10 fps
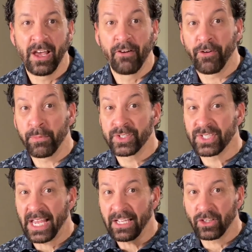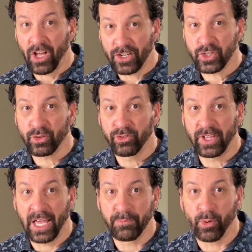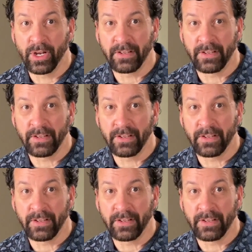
From a psychological standpoint,